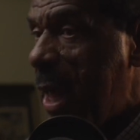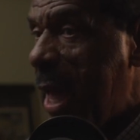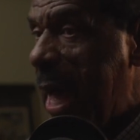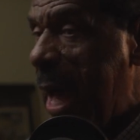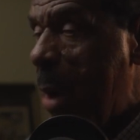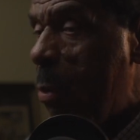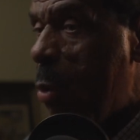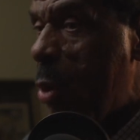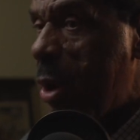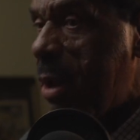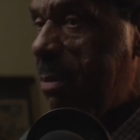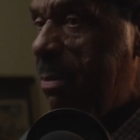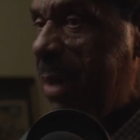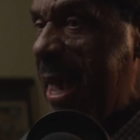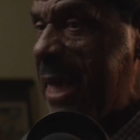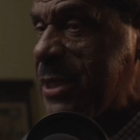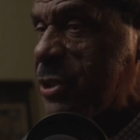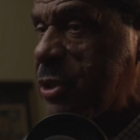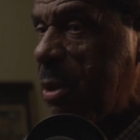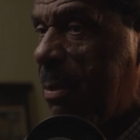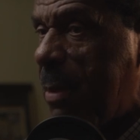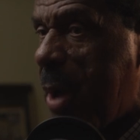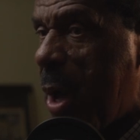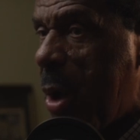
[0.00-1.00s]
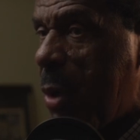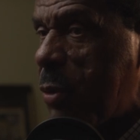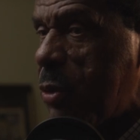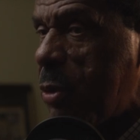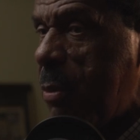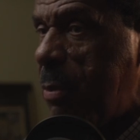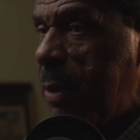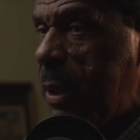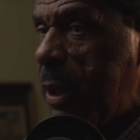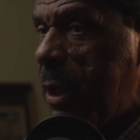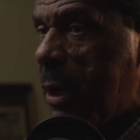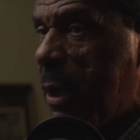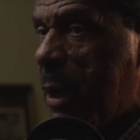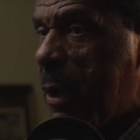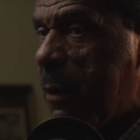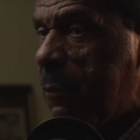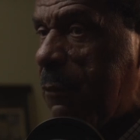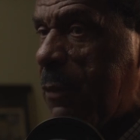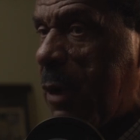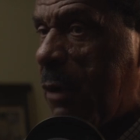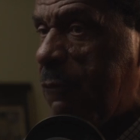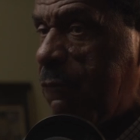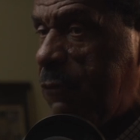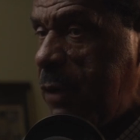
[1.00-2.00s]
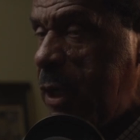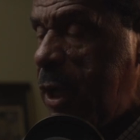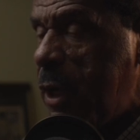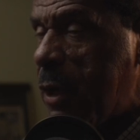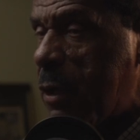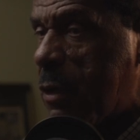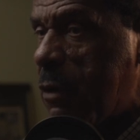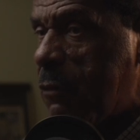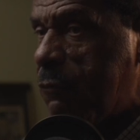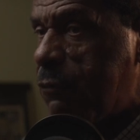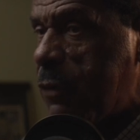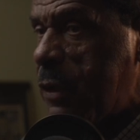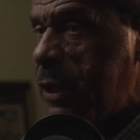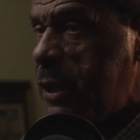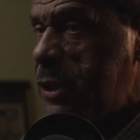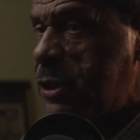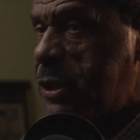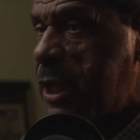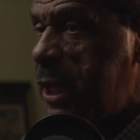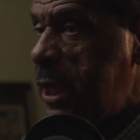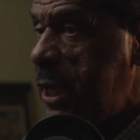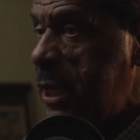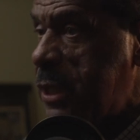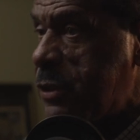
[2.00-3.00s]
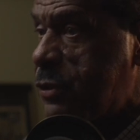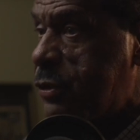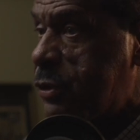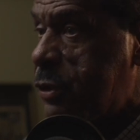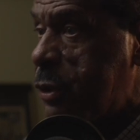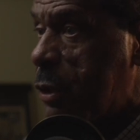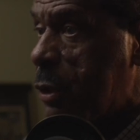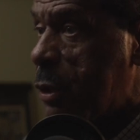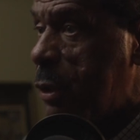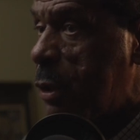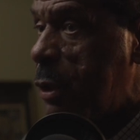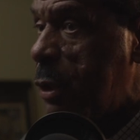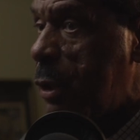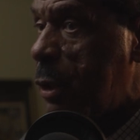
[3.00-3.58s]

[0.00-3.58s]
I wanted basketball to be a vehicle for these kids to